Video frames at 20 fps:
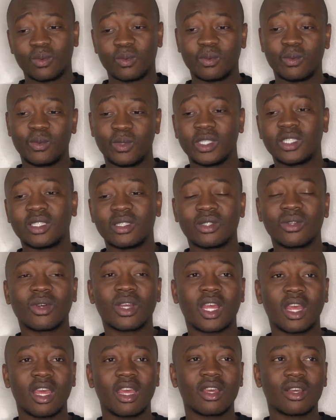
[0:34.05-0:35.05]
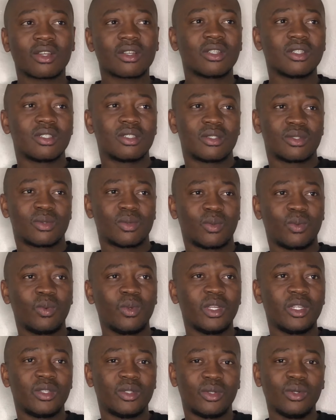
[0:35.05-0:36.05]
which is okay because we
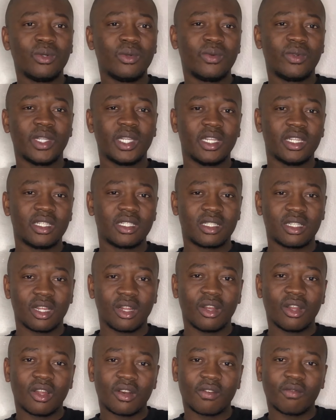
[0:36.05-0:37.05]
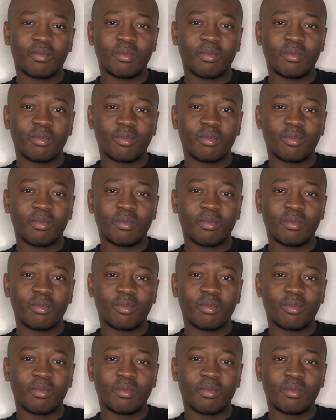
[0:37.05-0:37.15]
do release a lot of